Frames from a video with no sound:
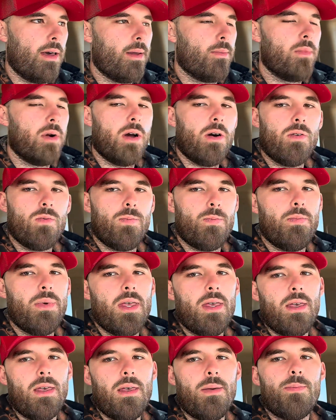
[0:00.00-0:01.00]
bro,
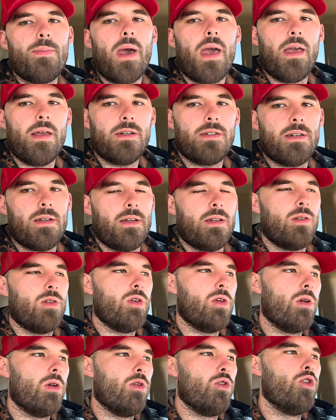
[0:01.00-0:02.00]
be patient.
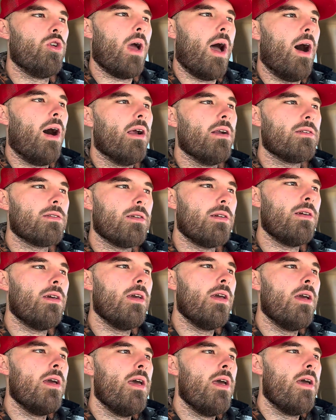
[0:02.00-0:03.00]
You honestly,
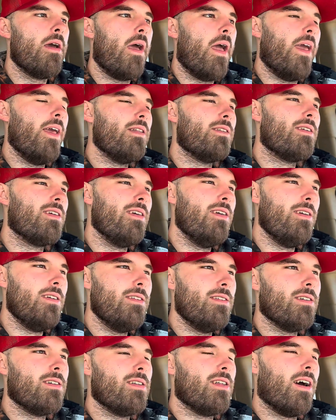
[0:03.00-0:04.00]
18
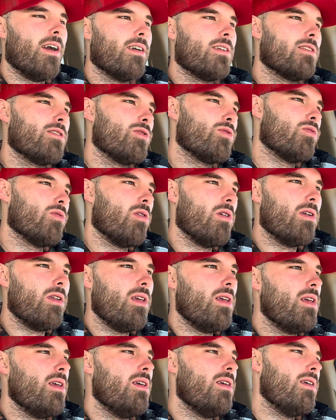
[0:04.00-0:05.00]
to like
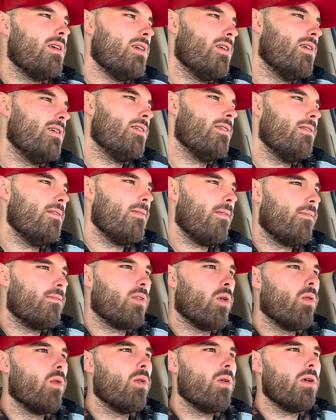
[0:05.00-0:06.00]

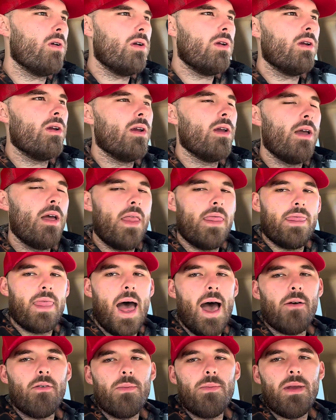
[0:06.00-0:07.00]
24,
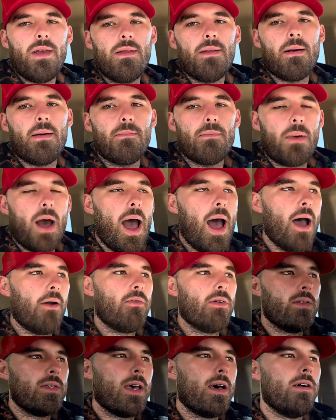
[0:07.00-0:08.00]
that would be I
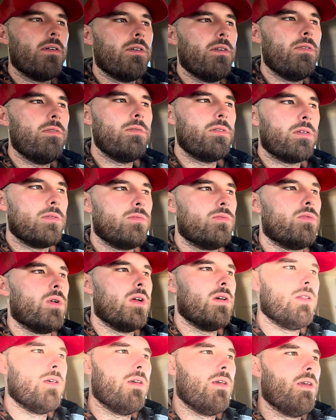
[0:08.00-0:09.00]
would tell you to
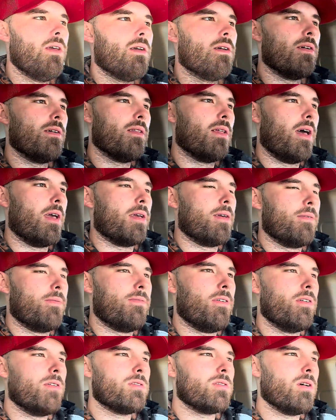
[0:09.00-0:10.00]
really like
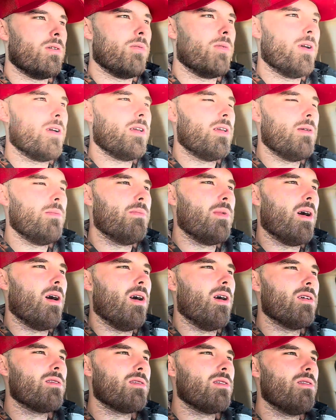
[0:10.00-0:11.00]
focus on working, but
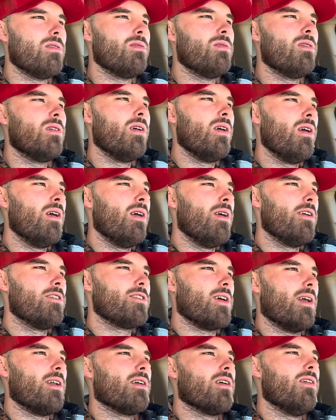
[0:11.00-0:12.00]
also
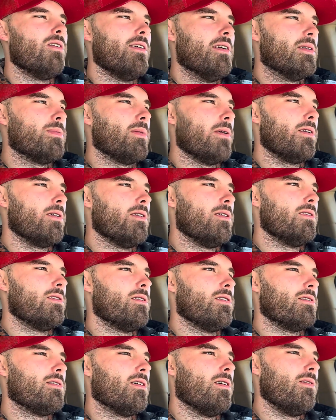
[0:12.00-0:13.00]
try to go experience
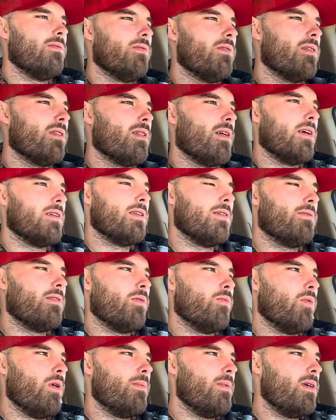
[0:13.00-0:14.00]
yourself with like
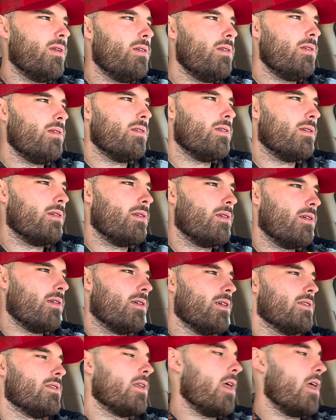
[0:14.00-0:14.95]
different women. Because